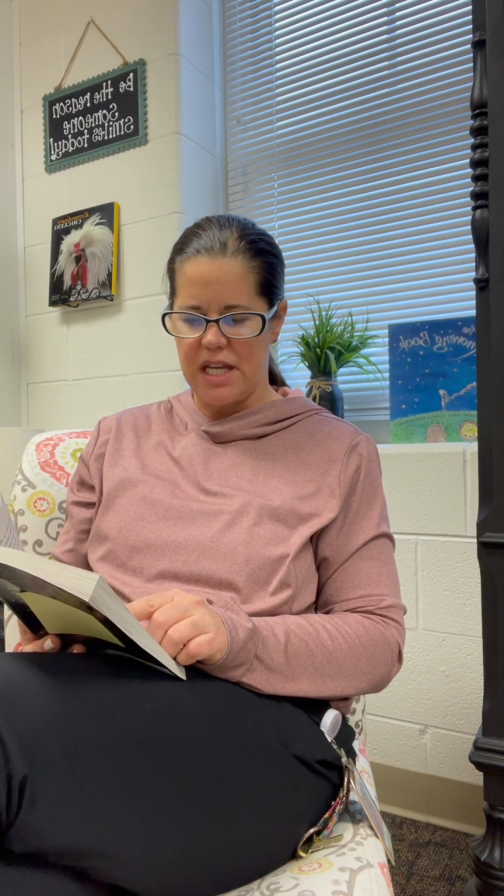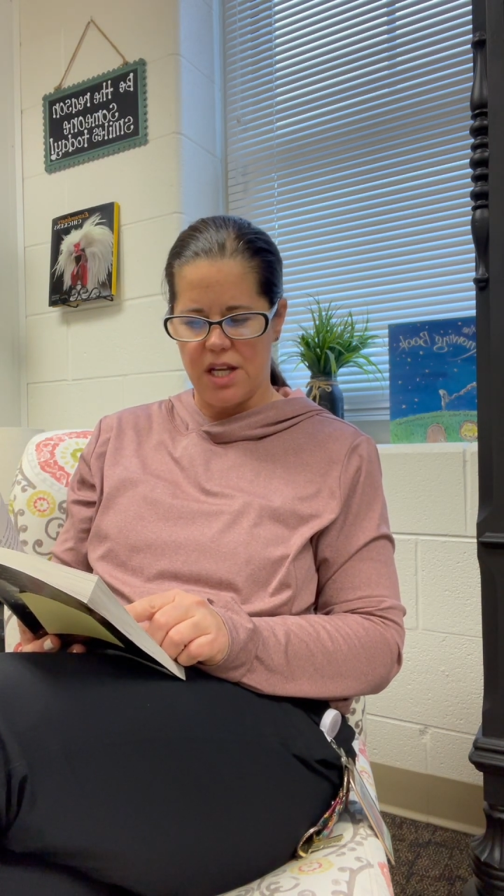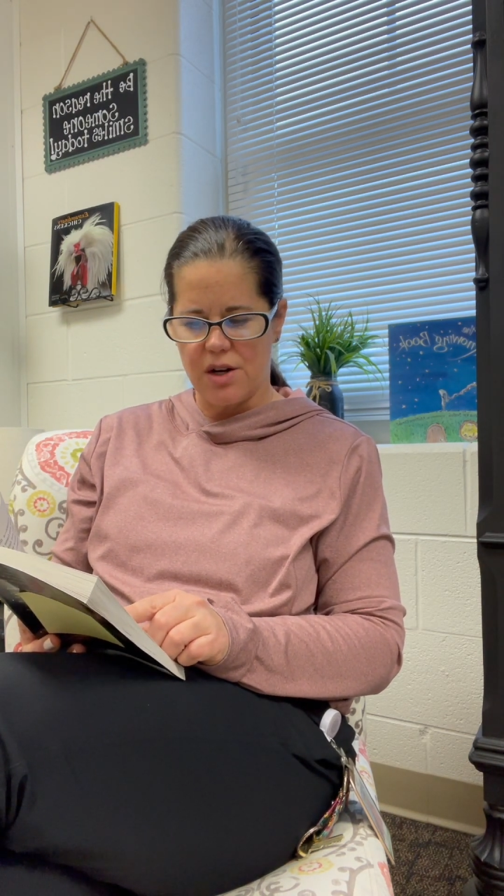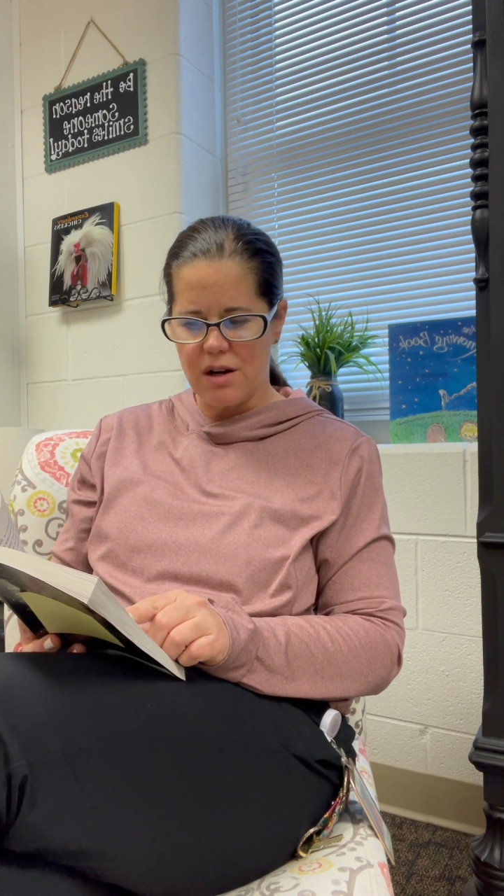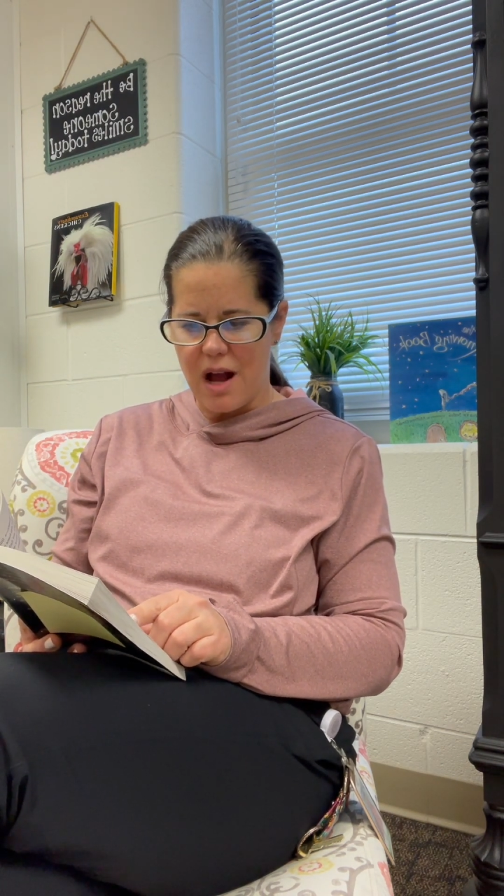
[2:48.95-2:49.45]

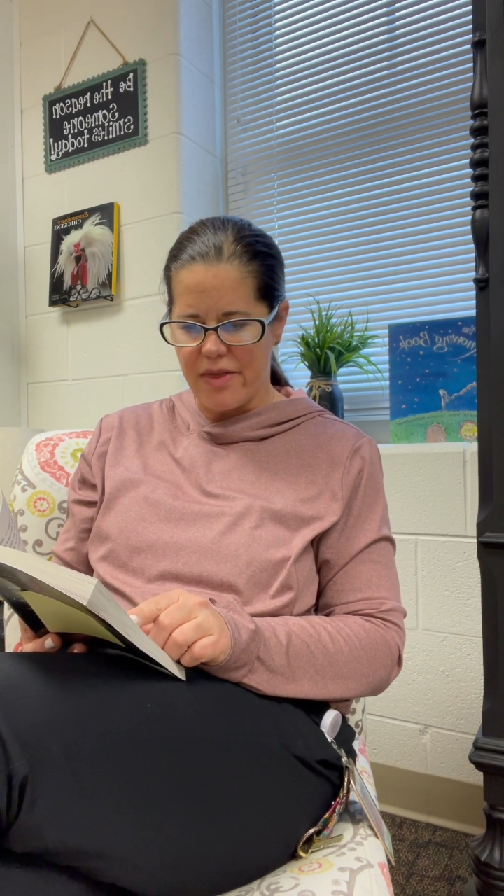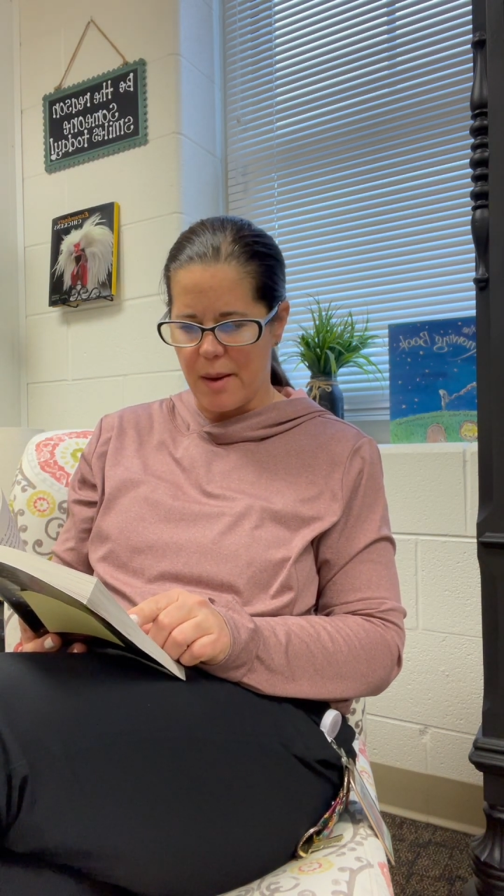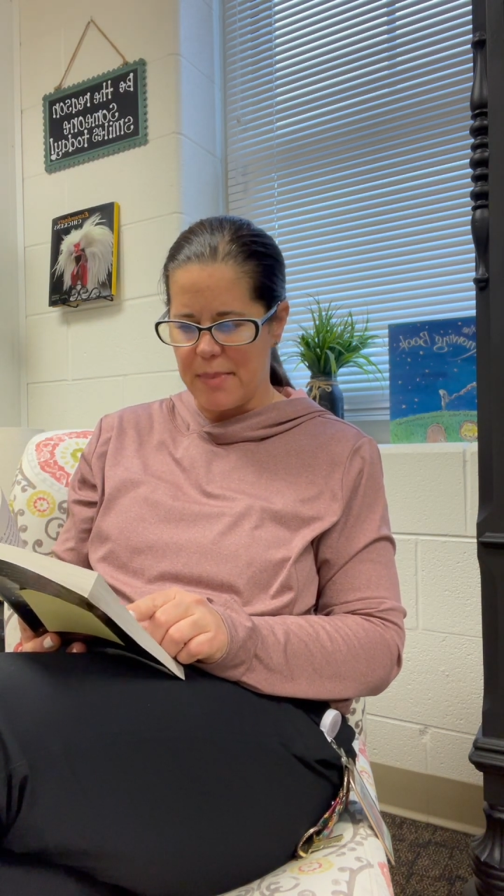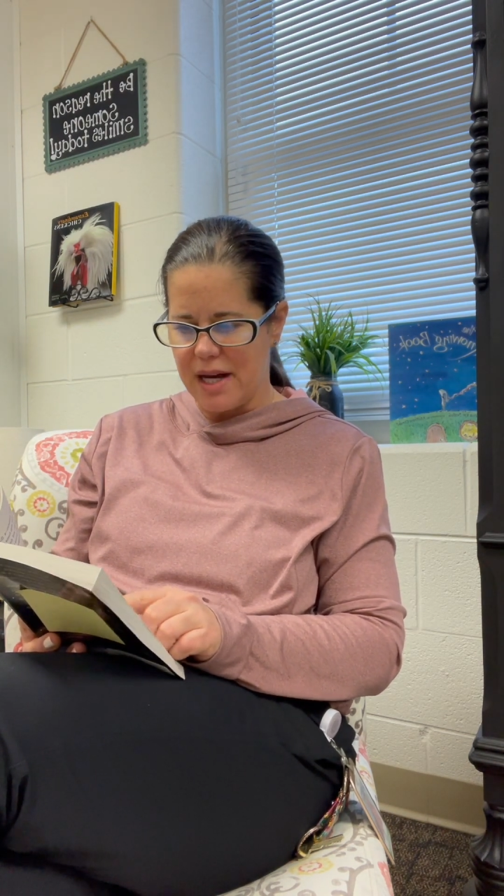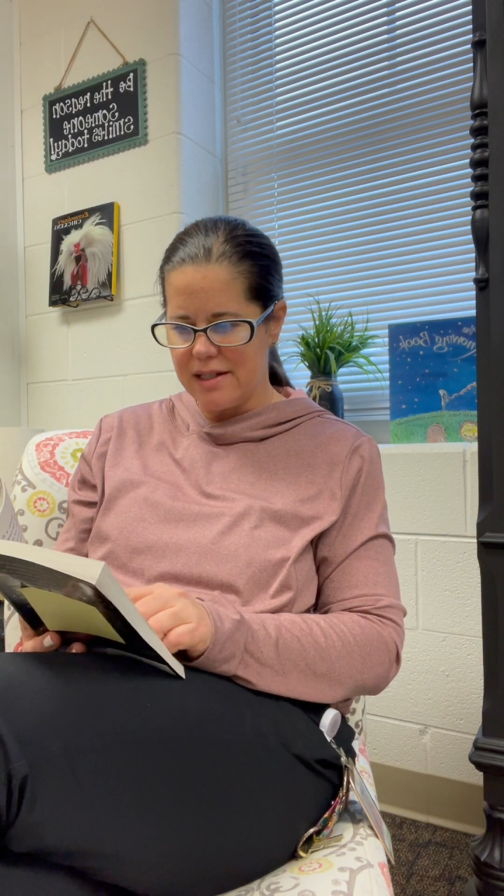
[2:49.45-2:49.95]
"Here on
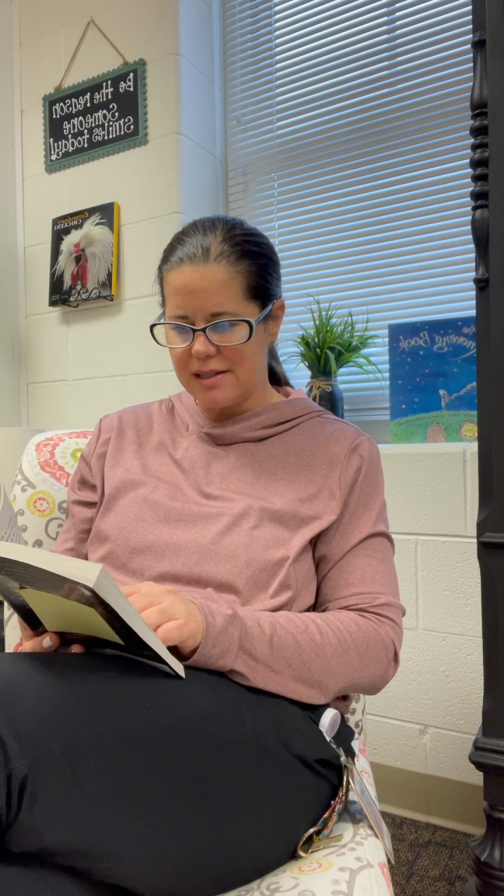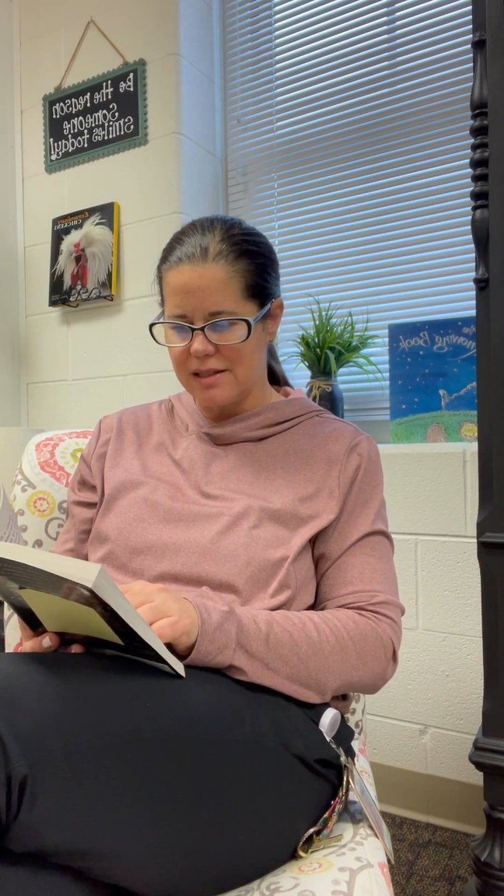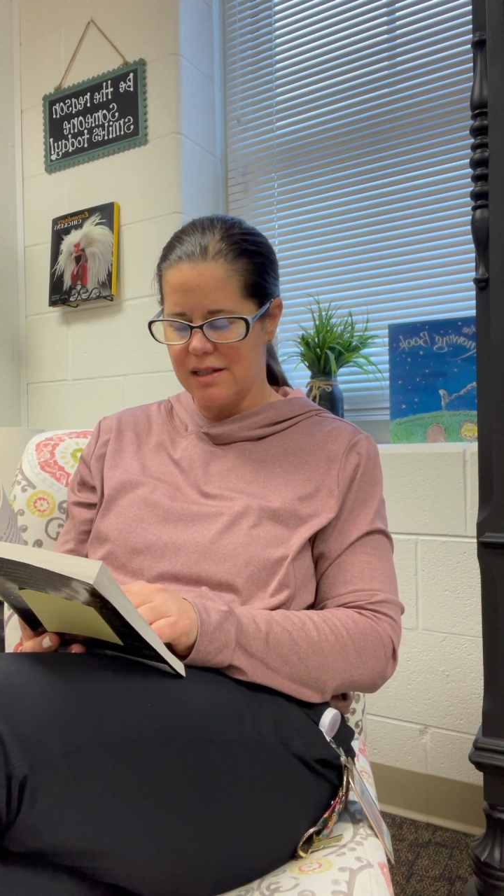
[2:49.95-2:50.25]
the bus?"